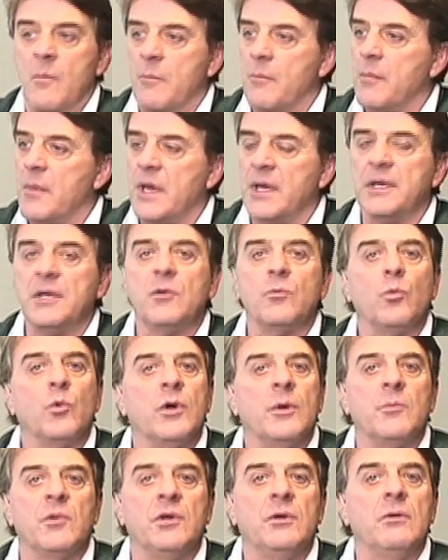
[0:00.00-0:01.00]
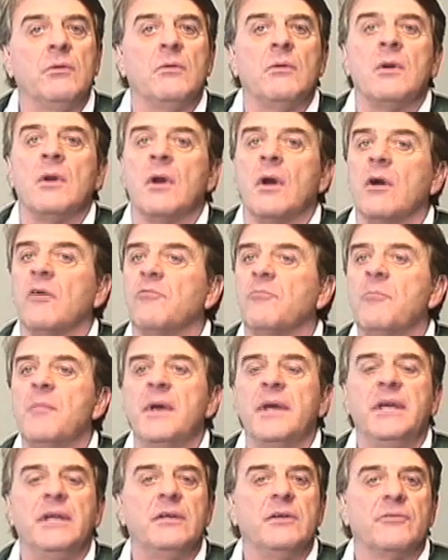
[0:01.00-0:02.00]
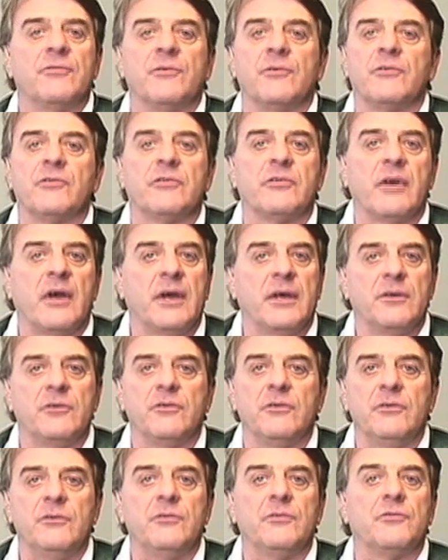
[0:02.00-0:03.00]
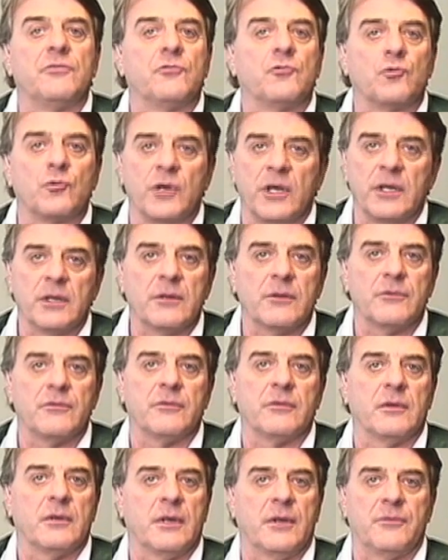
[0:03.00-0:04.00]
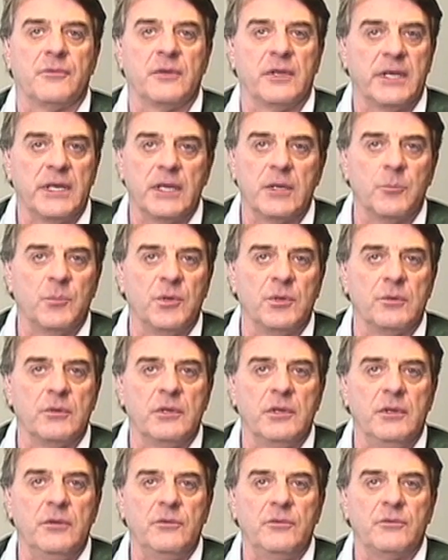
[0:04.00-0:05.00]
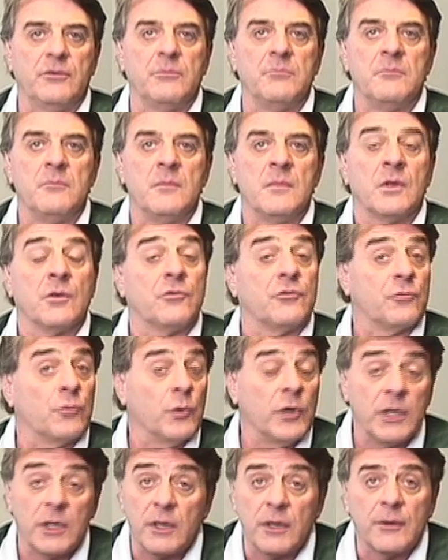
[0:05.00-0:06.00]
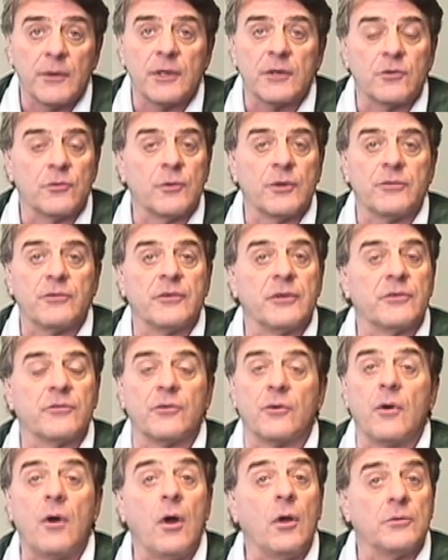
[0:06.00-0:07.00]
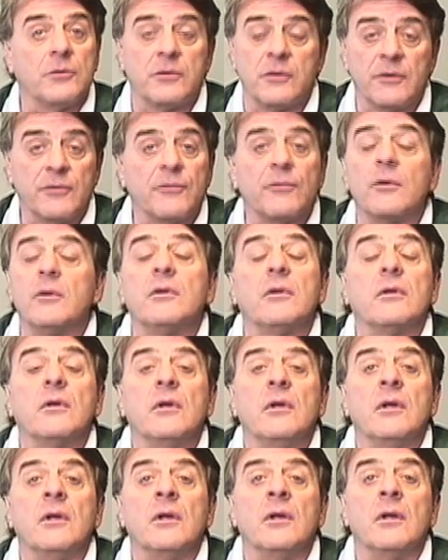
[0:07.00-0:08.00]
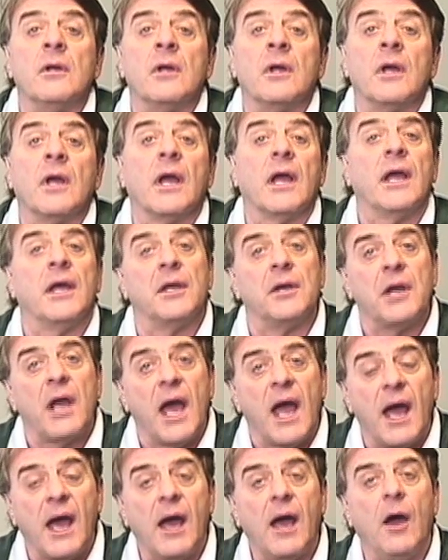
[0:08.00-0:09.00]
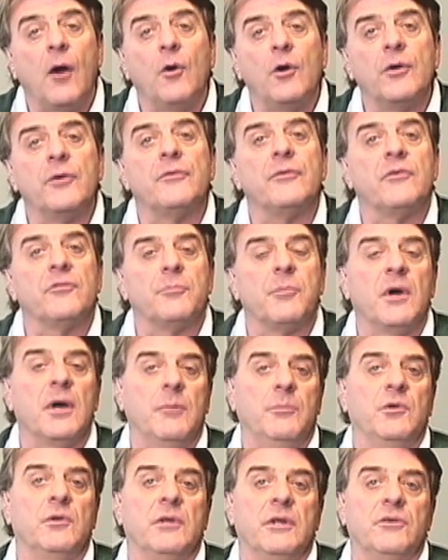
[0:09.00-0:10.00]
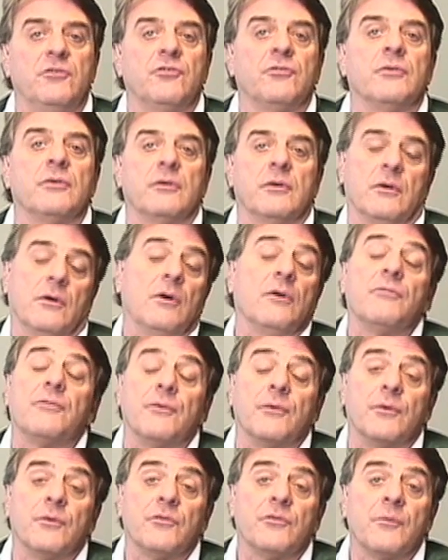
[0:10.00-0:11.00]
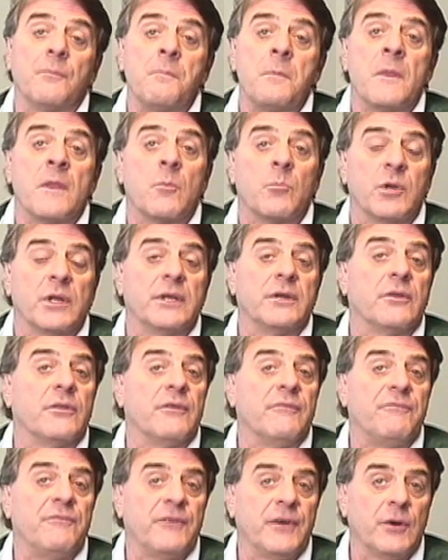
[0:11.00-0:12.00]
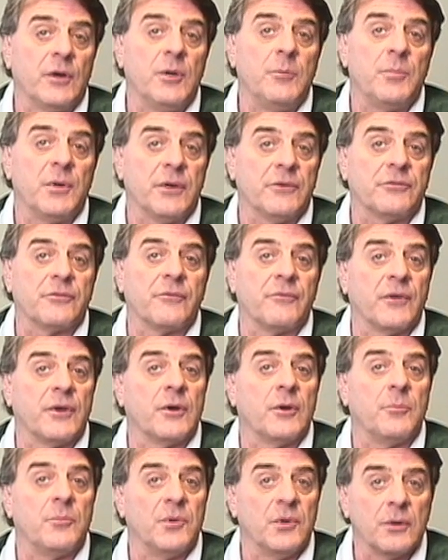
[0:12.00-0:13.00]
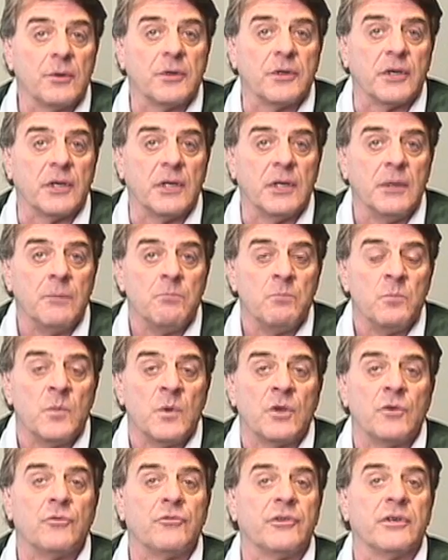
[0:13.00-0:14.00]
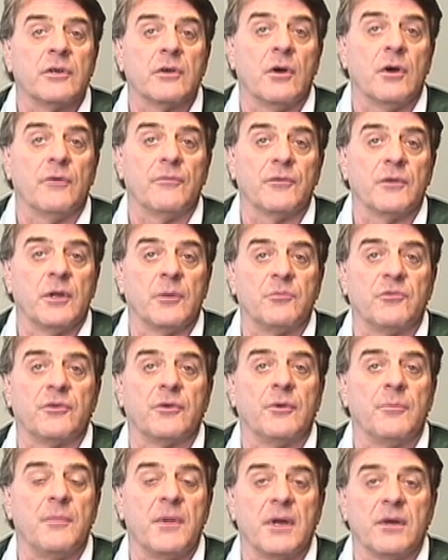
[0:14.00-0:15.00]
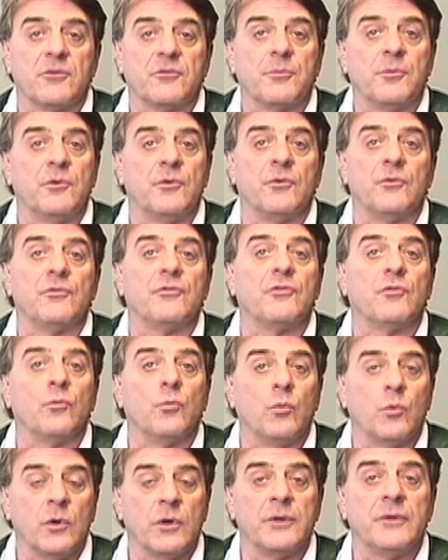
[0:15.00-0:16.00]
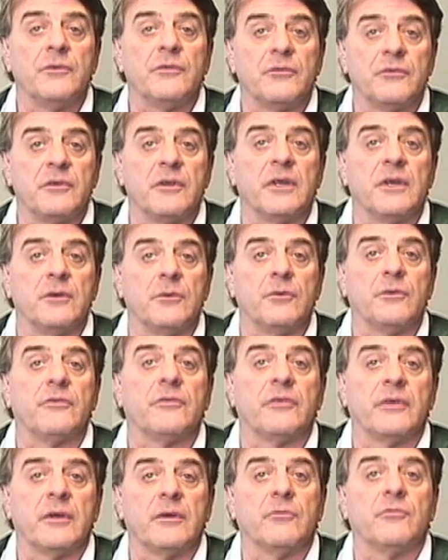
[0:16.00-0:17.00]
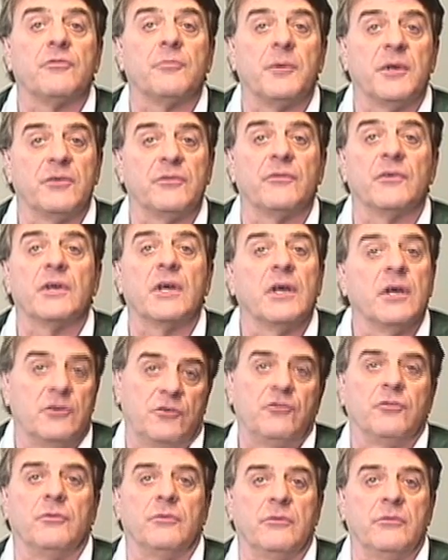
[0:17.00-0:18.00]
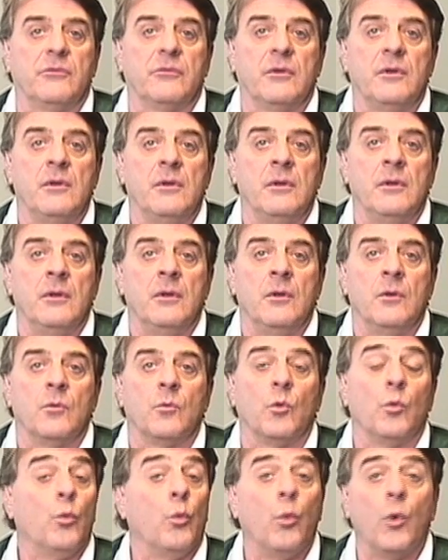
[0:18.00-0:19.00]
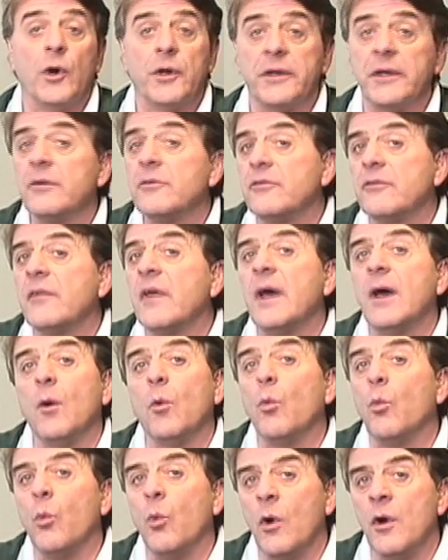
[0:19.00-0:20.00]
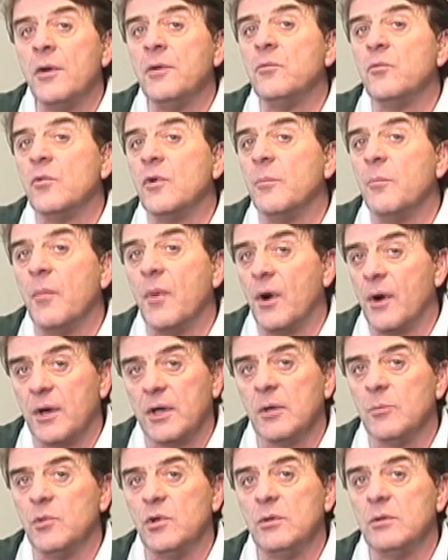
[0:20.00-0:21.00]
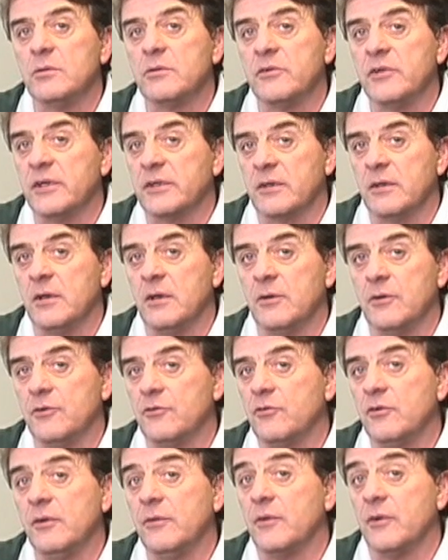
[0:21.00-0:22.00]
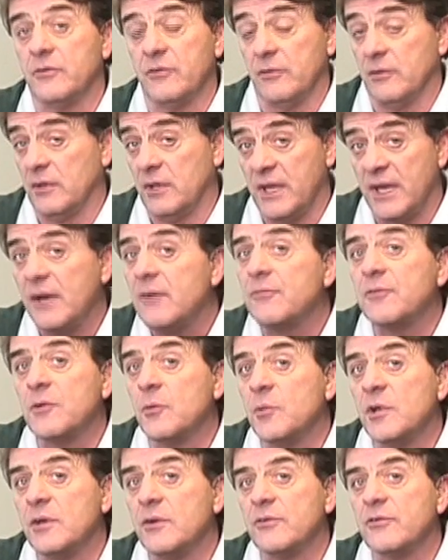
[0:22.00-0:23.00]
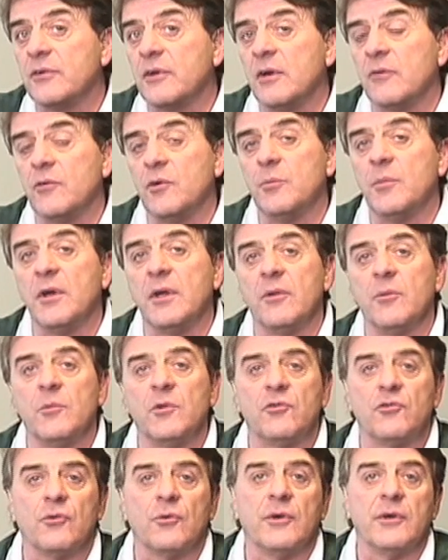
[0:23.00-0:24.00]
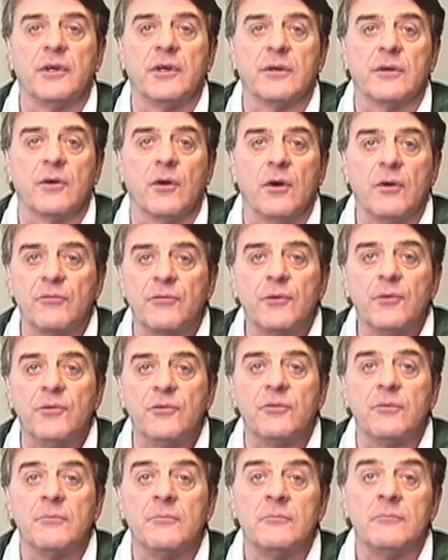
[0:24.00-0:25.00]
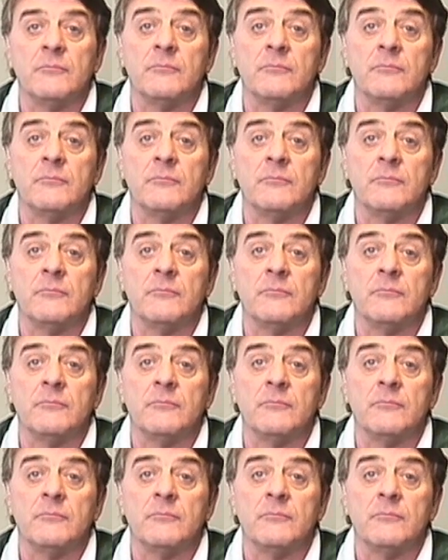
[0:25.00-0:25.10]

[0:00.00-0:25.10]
Men and women of many different sizes, strengths, athletic abilities, swing characteristics are all different. And how could this population of golfers play to the very best of their ability using golf clubs that are mass-produced to one standard set of specifications? Well, what is that one remarkable technology that's left to be discovered by the majority of golfers?